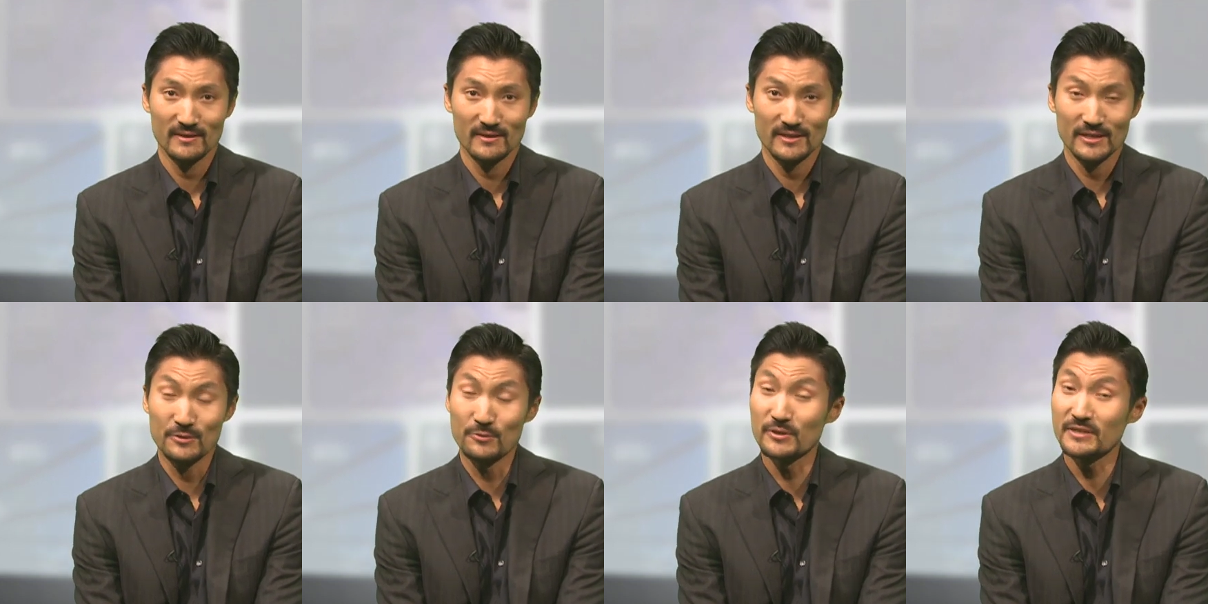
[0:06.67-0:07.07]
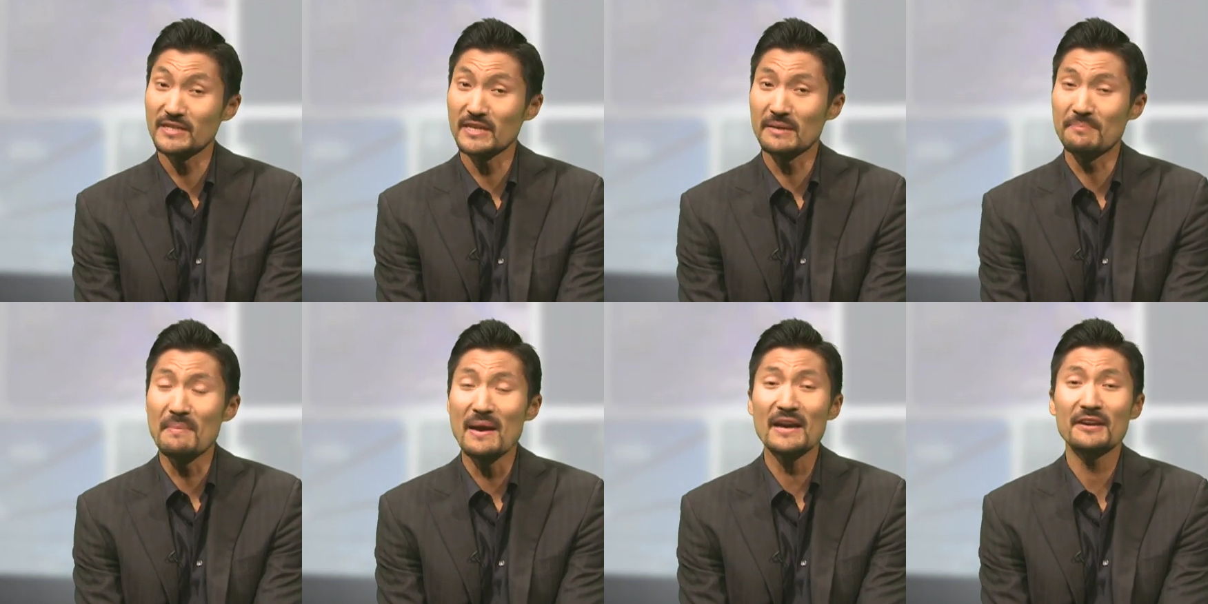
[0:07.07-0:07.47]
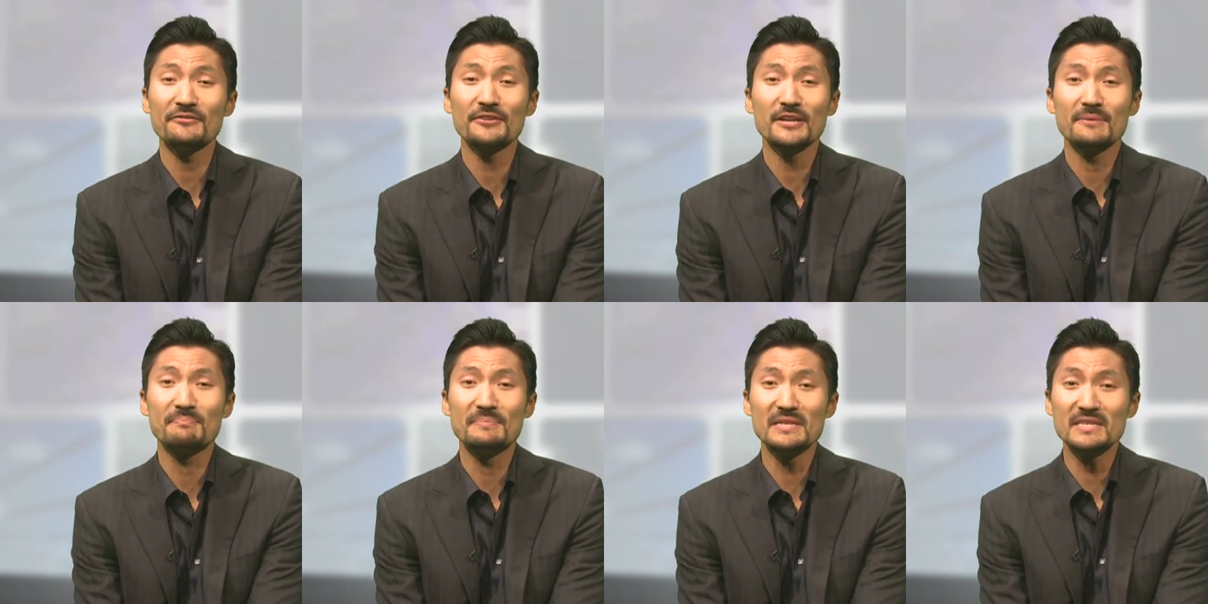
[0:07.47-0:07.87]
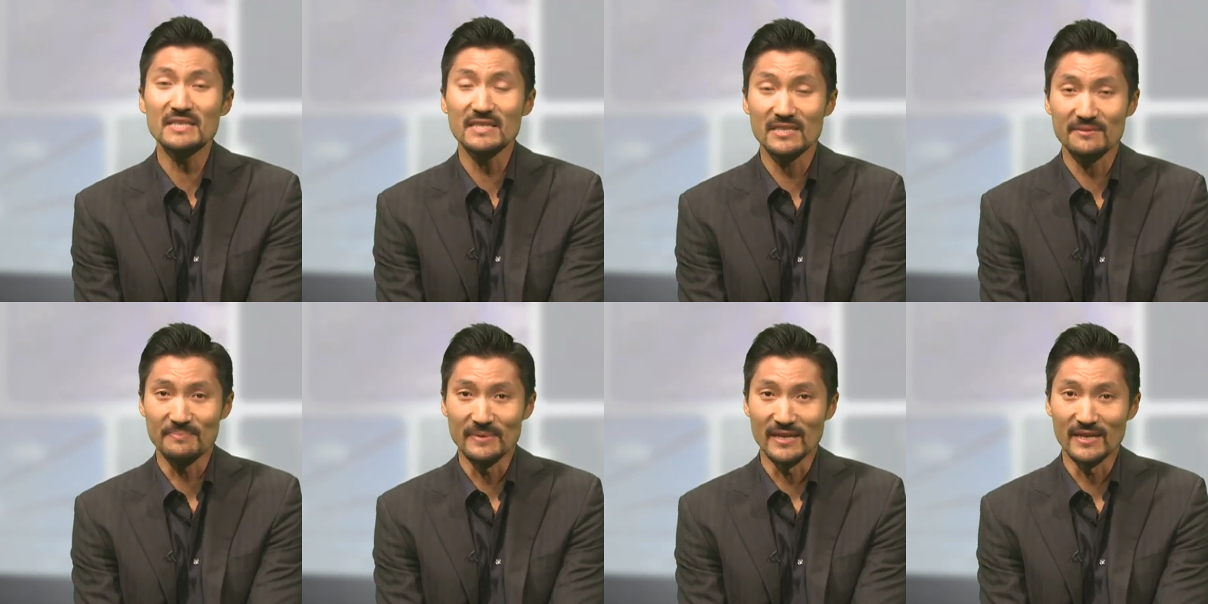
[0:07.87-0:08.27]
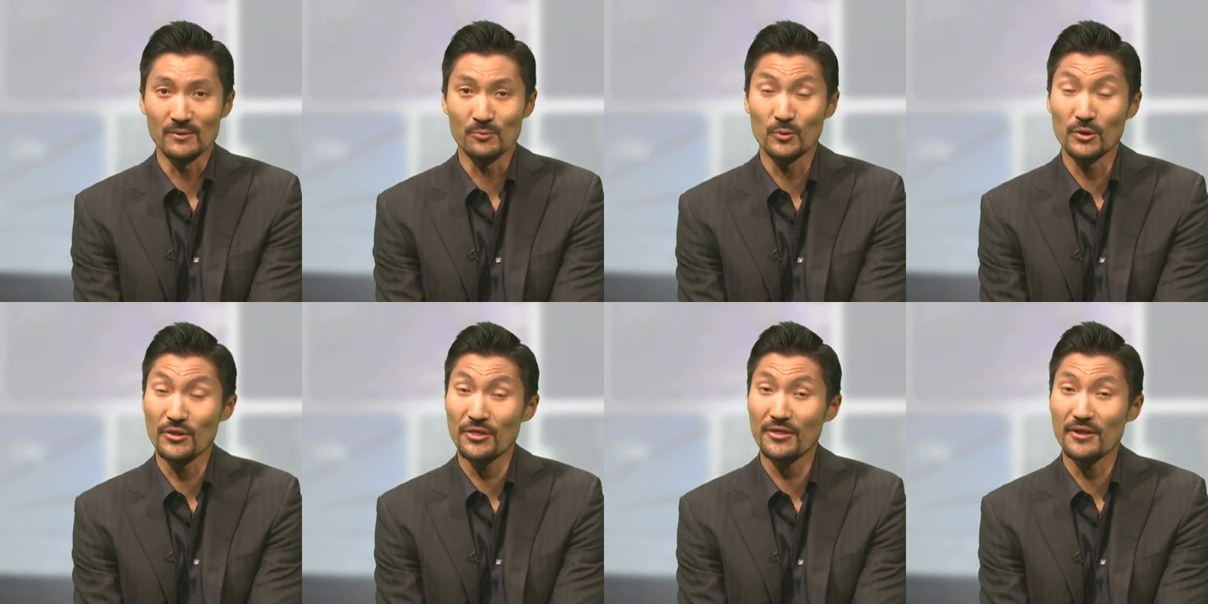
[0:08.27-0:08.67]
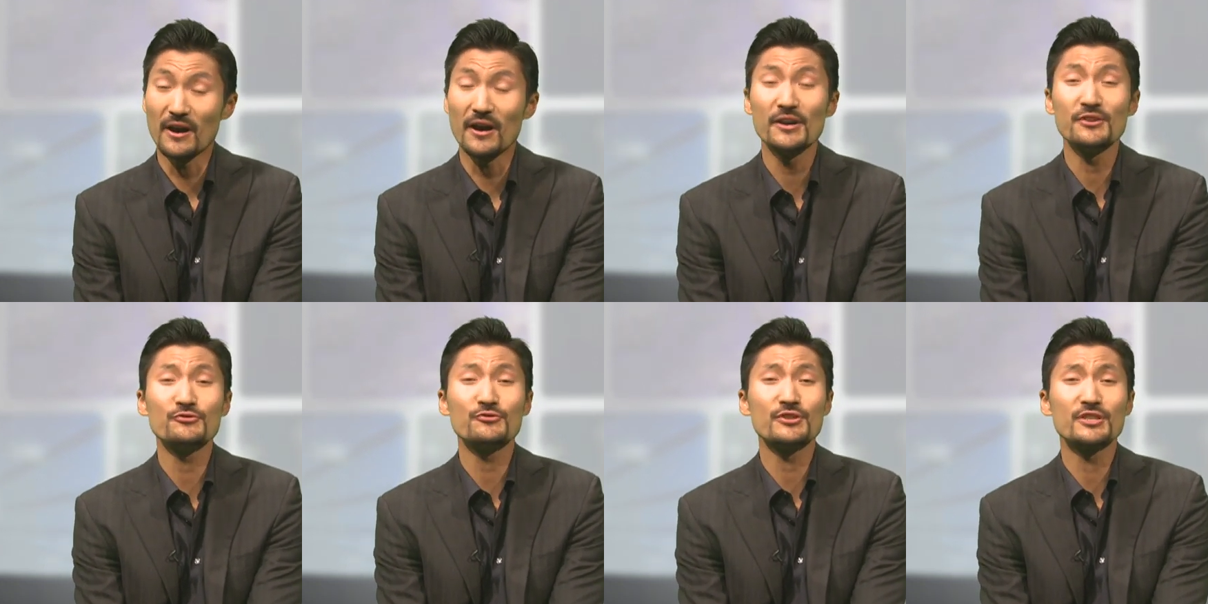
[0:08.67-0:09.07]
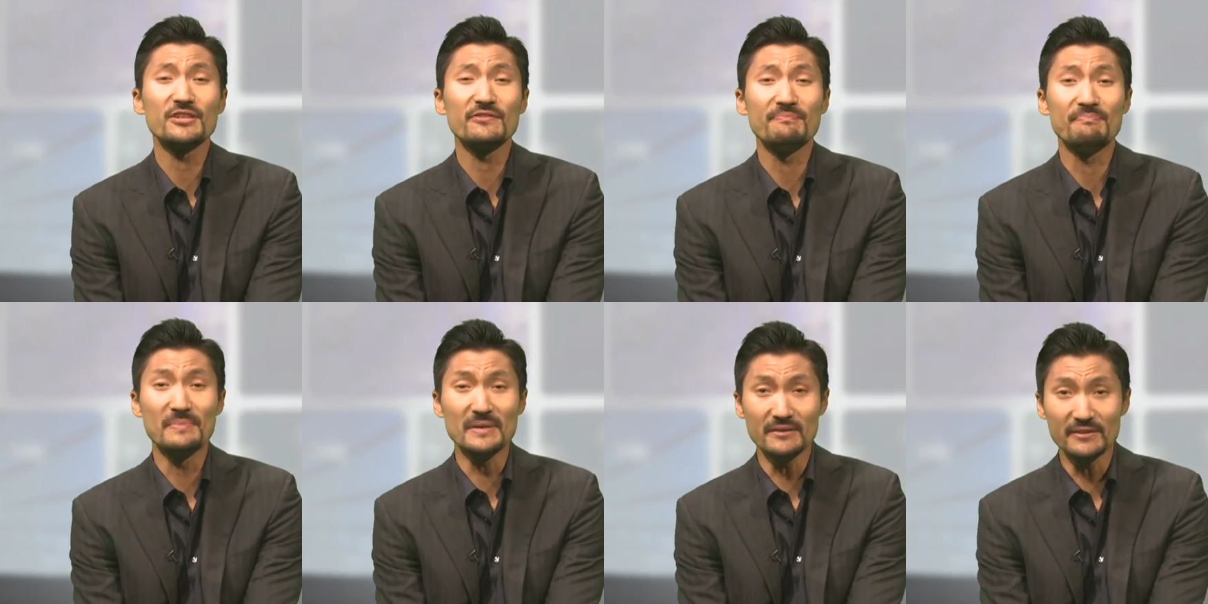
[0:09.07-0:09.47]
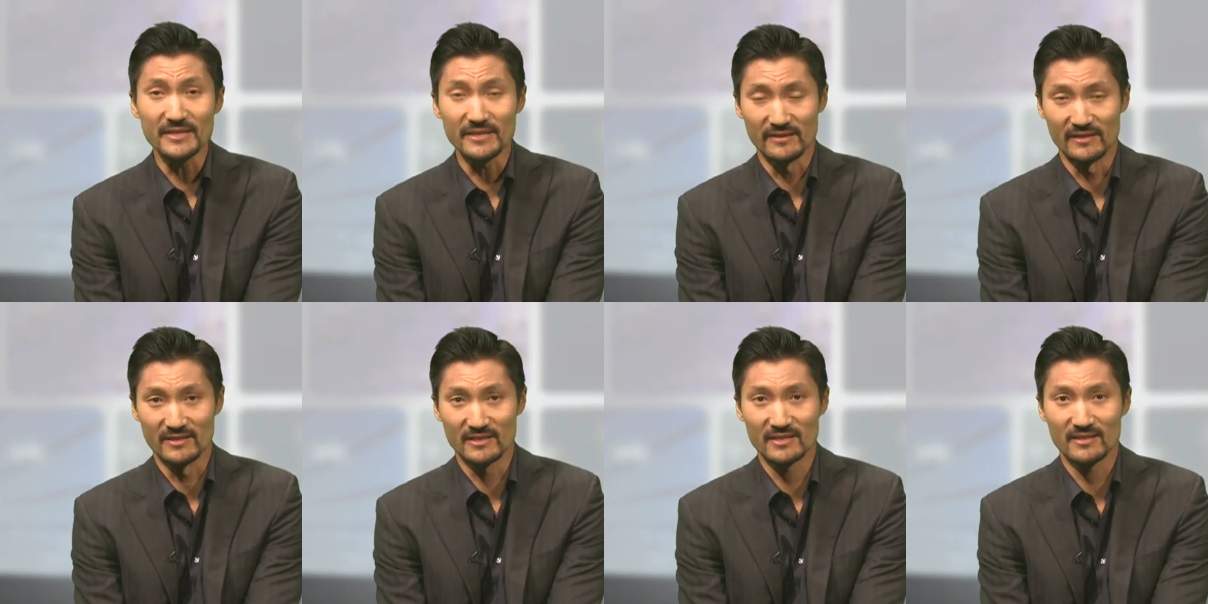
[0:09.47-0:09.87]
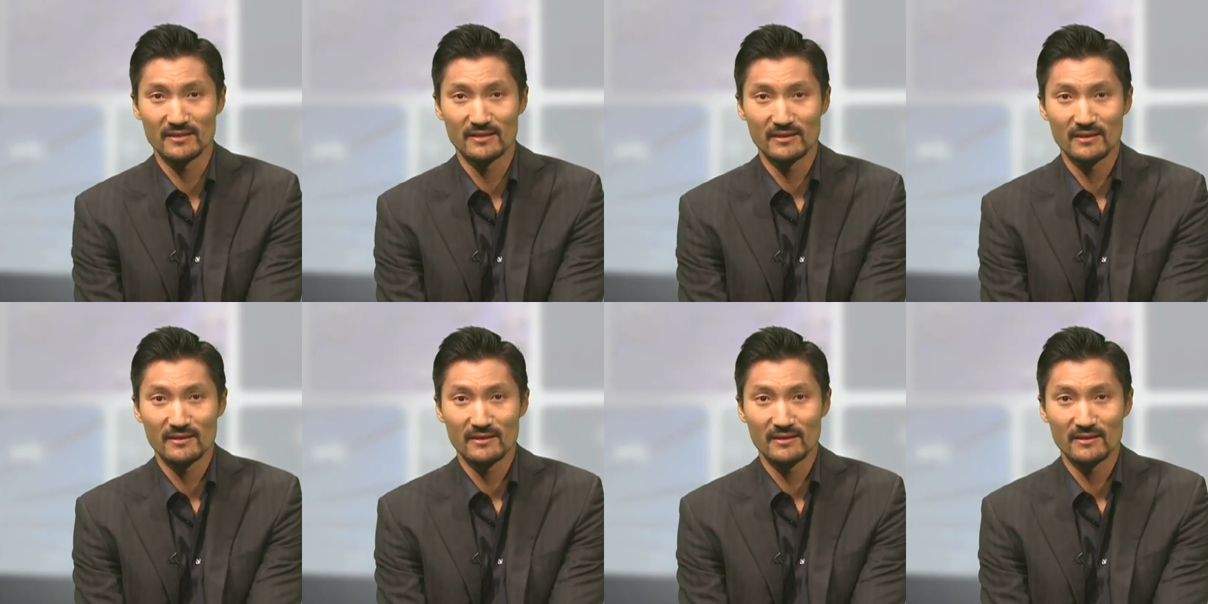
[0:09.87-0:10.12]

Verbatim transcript: He was a maverick businessman worth hundreds of millions.